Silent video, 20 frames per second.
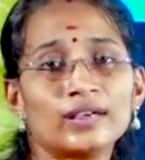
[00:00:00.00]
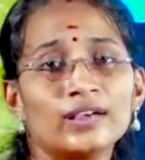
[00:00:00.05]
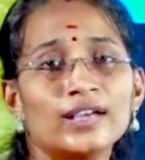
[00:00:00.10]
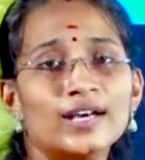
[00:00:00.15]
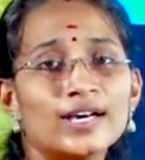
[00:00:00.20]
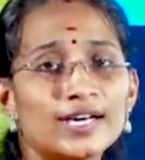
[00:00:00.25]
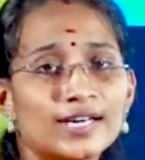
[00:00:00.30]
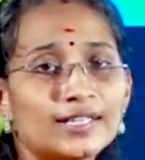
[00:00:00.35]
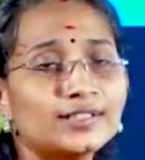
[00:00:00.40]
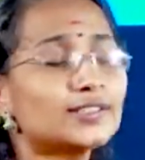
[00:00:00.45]

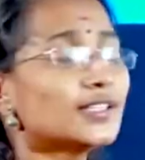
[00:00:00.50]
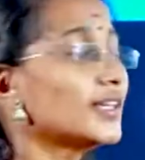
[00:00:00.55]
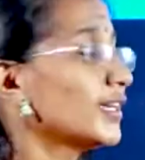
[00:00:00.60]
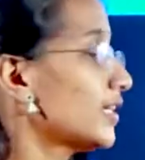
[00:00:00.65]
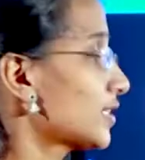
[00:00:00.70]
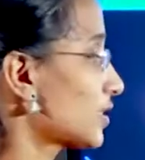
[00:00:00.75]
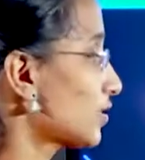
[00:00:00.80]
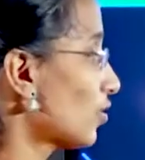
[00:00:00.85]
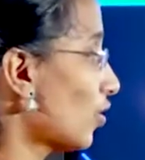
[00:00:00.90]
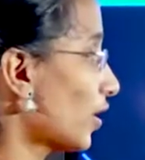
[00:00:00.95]
Earth
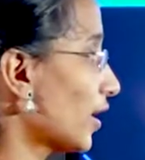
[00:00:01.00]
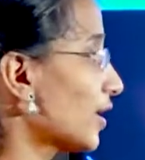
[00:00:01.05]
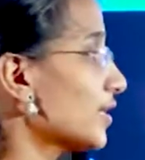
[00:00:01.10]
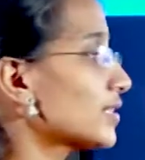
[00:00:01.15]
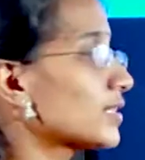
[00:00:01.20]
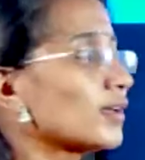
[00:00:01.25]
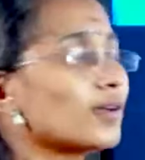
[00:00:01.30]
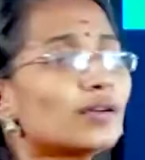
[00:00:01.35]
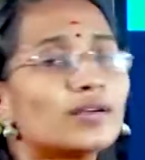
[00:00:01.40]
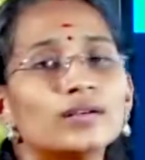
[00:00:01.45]
is known
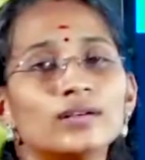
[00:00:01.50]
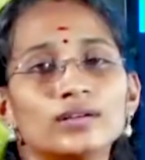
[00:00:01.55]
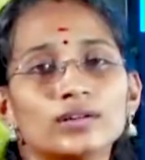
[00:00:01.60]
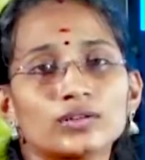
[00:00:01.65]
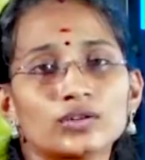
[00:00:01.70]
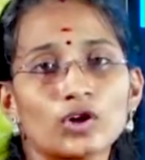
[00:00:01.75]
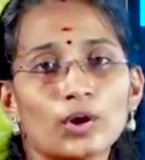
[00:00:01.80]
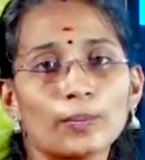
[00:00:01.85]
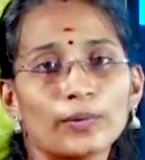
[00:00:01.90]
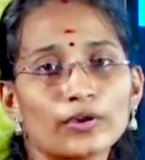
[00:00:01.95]
as
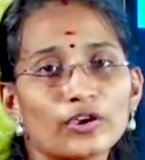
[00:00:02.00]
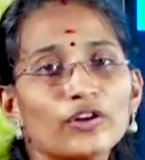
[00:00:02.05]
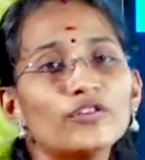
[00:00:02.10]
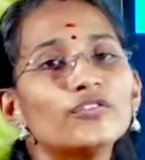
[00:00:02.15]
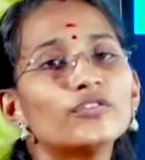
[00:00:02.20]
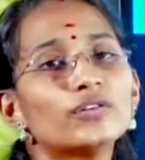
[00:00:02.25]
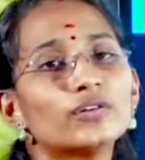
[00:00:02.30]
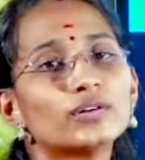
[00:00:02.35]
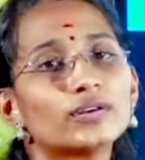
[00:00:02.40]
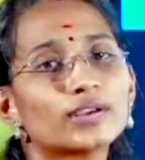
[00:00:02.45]
Tropic of
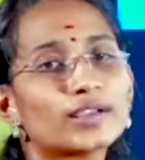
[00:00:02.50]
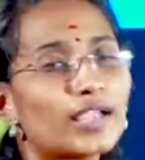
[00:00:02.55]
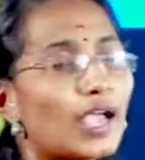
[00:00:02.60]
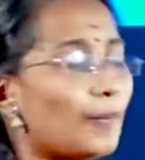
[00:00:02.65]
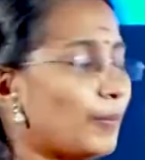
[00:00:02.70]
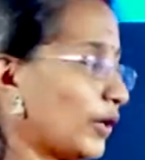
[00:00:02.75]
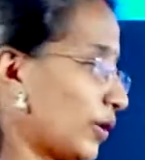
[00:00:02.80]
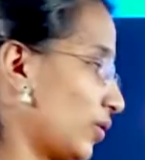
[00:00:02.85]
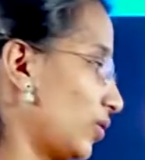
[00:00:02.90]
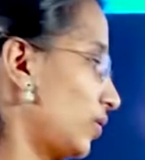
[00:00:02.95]

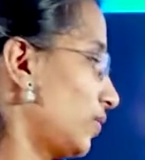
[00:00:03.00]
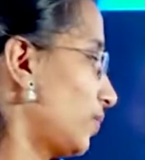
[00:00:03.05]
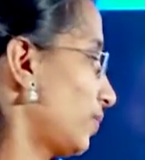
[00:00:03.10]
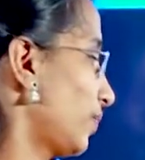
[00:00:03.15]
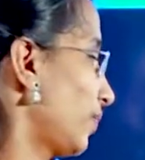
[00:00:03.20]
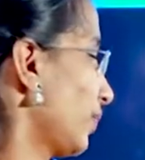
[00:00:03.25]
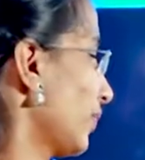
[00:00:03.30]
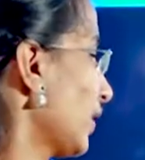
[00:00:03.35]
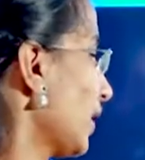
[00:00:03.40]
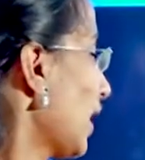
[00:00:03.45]
Capricorn.
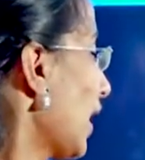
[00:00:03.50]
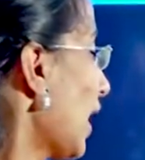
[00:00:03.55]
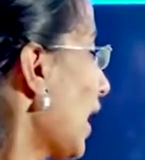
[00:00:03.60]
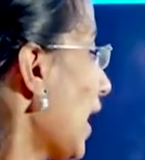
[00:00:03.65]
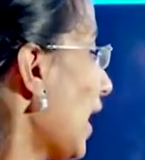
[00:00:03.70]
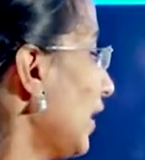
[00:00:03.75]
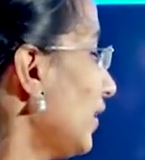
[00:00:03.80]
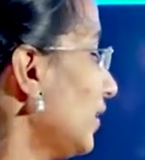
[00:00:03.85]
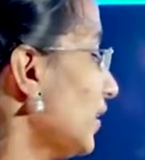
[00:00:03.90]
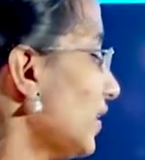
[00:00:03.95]

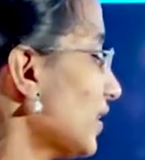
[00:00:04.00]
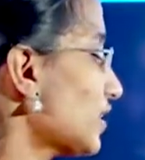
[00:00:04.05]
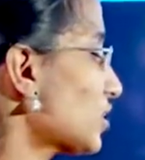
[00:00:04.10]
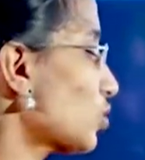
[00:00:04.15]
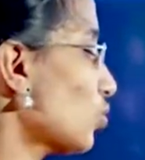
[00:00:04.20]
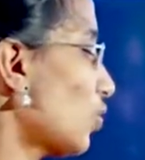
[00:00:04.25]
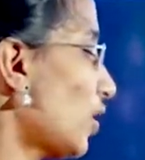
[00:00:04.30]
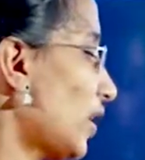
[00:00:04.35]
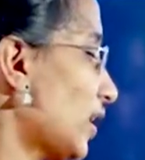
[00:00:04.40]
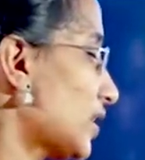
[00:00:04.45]
And the next
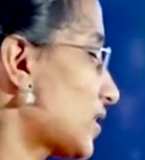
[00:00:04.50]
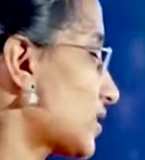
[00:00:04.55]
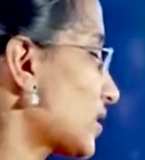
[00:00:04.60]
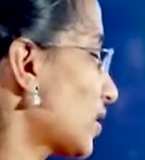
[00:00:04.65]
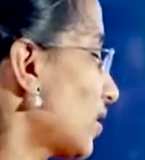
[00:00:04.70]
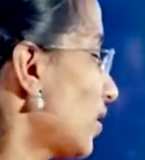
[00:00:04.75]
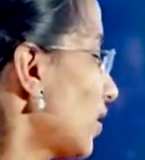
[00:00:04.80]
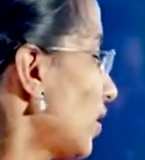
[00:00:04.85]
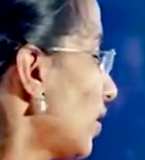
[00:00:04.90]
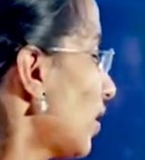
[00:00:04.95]
one is
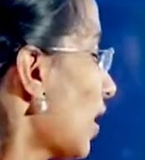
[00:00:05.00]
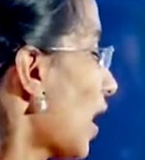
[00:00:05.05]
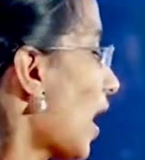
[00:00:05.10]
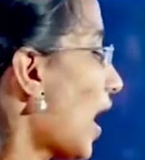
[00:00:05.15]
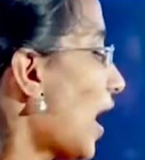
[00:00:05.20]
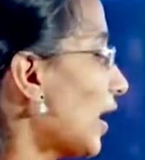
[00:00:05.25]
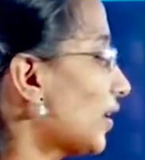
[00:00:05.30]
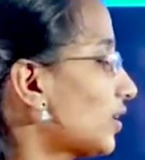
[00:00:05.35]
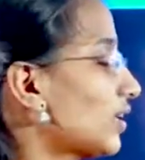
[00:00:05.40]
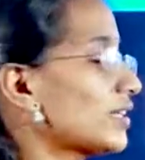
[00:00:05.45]

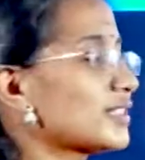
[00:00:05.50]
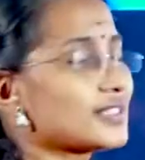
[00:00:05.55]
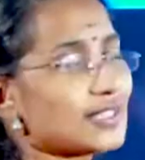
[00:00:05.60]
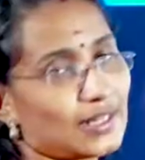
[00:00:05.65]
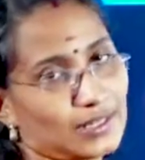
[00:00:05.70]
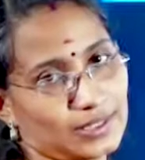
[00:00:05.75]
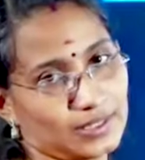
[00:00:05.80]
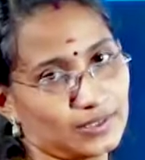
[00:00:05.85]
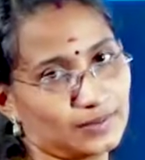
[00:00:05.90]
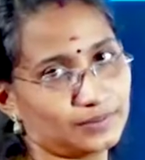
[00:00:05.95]
Arctic
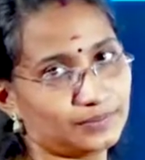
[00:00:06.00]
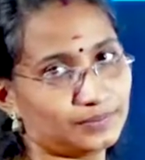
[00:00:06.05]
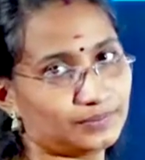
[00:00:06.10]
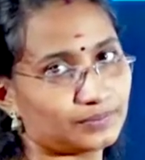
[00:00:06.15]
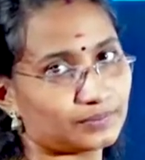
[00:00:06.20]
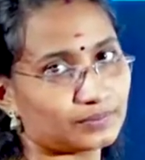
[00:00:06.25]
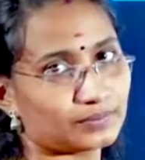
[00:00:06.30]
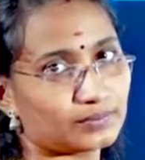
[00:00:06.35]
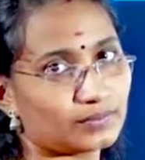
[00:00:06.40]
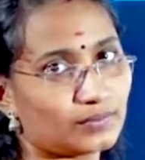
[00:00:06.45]
Circle.
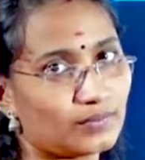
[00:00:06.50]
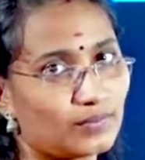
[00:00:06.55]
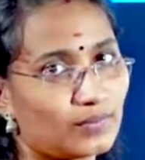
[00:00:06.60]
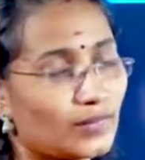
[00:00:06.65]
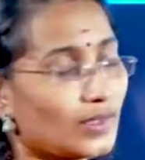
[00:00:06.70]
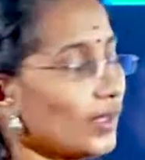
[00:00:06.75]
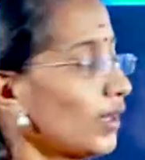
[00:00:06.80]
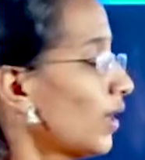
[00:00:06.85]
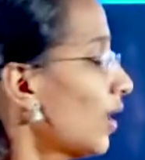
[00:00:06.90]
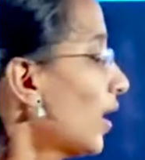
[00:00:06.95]

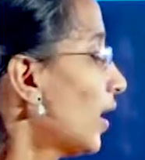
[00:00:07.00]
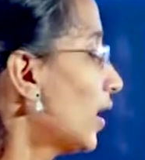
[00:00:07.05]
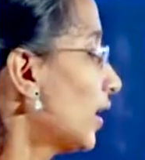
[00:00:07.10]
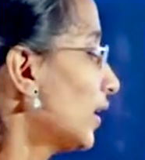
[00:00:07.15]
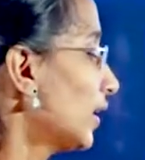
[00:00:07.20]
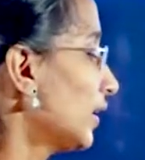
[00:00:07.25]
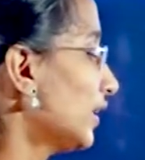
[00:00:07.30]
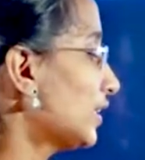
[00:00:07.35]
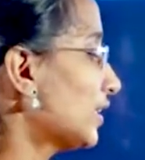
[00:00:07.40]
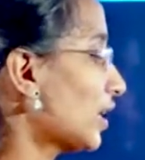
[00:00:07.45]

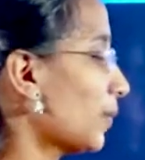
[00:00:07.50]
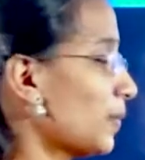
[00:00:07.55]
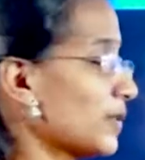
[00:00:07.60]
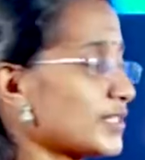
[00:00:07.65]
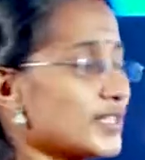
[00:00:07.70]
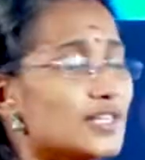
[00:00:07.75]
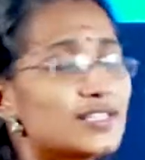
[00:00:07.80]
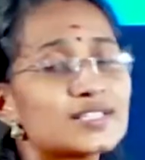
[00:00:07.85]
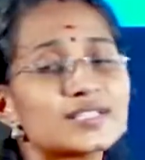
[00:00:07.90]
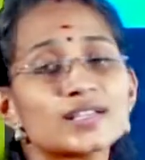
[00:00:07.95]
It
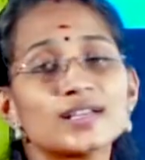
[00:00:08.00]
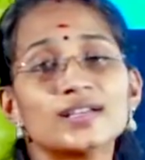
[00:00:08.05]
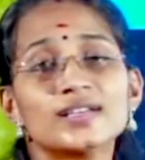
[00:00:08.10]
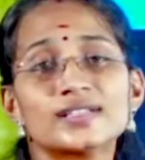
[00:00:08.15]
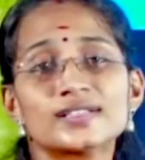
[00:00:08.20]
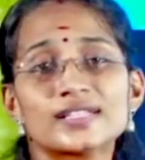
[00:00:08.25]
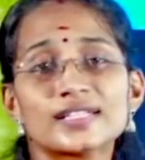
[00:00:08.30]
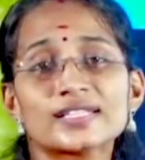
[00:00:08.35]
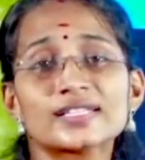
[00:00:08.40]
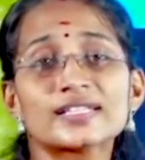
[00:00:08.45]
represents
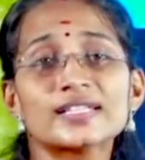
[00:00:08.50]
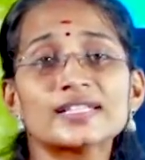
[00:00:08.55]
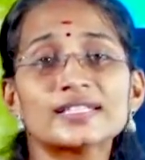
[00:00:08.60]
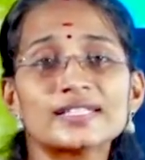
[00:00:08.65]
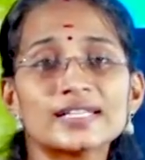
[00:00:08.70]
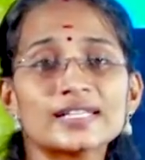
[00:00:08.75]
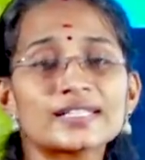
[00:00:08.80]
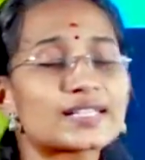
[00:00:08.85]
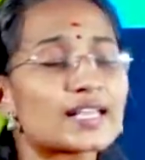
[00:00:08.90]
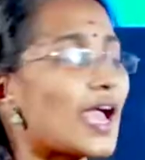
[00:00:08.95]

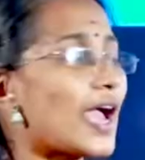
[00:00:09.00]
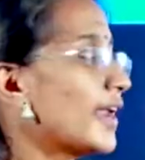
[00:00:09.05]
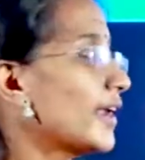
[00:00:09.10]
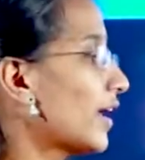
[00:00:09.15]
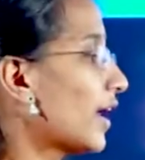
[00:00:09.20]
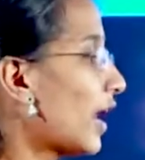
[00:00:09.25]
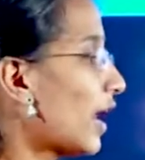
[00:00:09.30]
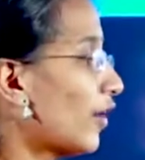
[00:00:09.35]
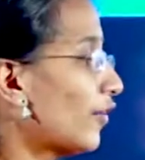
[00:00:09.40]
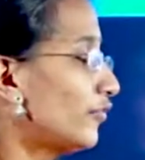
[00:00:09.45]

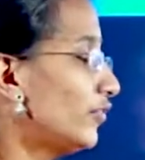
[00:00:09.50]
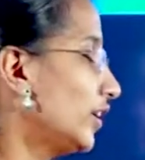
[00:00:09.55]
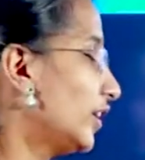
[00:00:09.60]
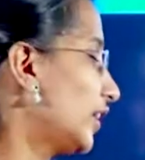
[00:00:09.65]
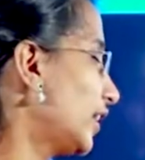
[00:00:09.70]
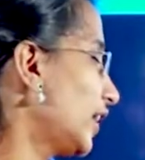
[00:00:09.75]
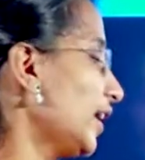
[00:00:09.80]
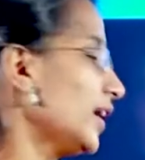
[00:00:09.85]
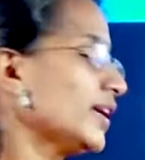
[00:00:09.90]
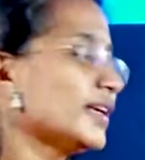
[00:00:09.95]
66.5
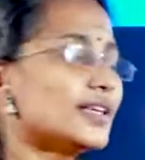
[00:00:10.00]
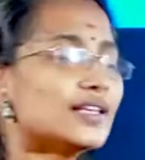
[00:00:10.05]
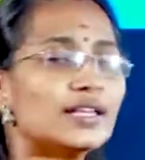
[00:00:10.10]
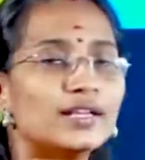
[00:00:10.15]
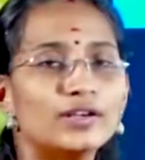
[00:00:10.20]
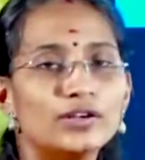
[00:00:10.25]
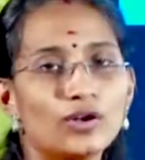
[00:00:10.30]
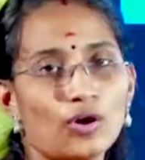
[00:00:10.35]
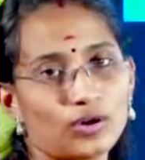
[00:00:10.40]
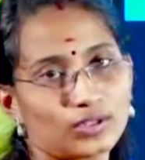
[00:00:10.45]
degree
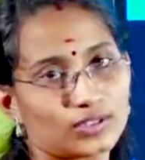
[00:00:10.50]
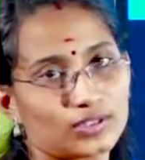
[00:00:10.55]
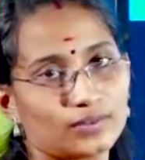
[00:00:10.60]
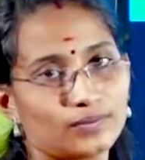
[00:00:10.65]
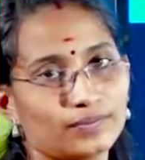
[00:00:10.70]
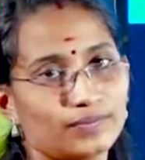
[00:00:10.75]
north.